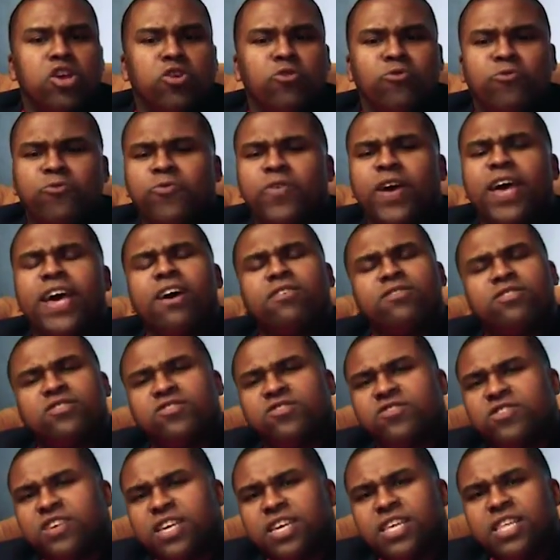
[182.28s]
you fail to
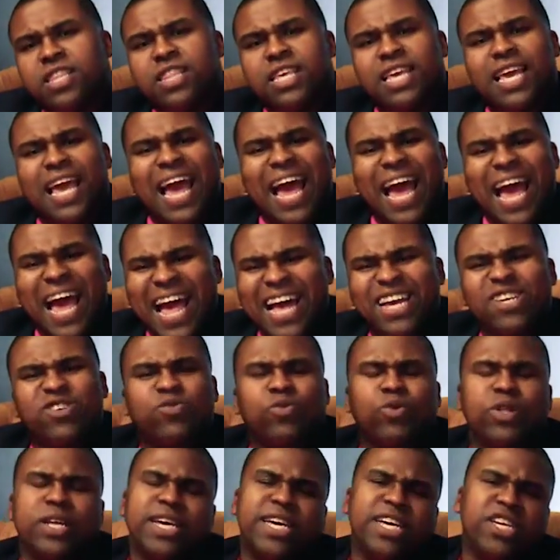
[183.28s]
see the
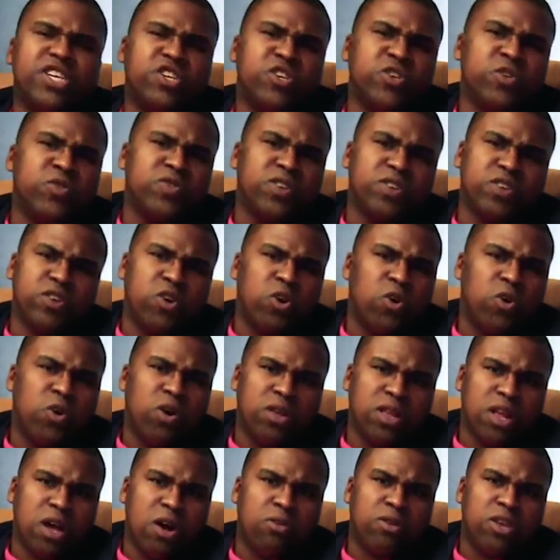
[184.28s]
actual issues that are
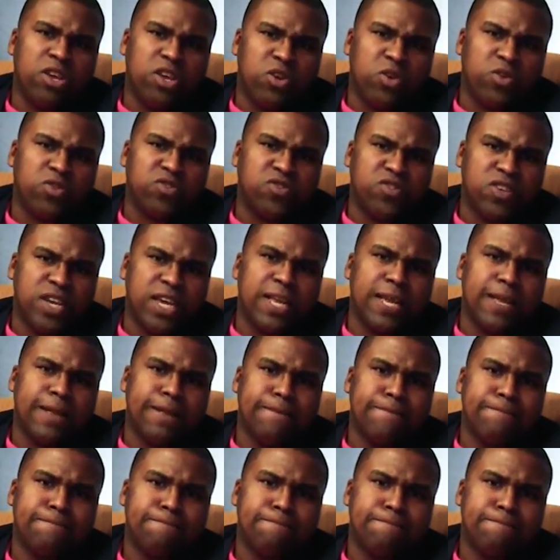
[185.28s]
going on in your city.